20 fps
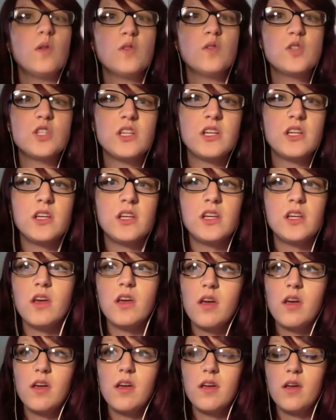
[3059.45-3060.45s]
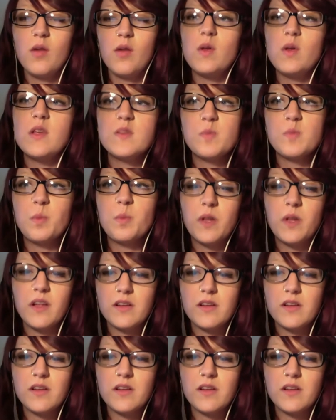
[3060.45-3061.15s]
She is blood